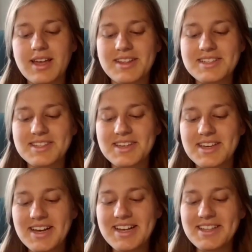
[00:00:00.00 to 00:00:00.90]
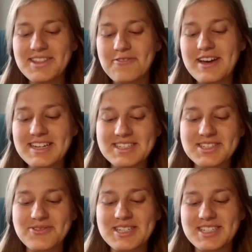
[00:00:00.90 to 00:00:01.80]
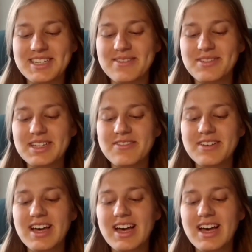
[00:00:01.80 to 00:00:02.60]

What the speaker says: Yeah, that's the funniest question, I believe.